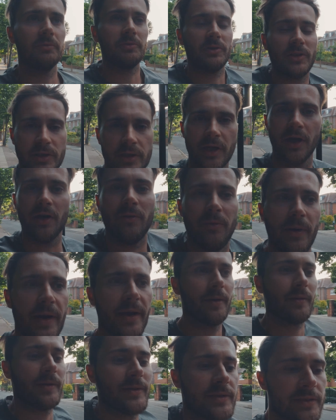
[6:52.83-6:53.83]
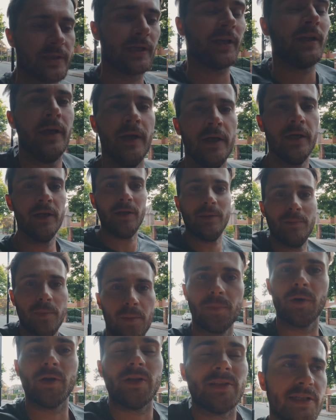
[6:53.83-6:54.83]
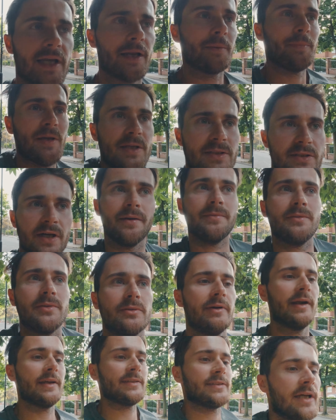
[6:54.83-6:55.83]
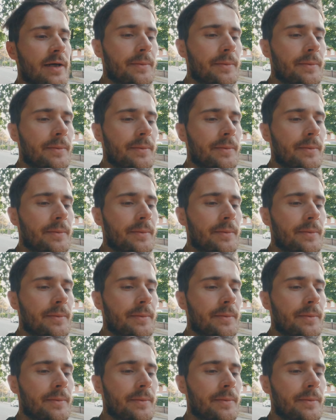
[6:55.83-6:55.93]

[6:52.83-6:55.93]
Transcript: will just go away once my body's had a bit of time to rest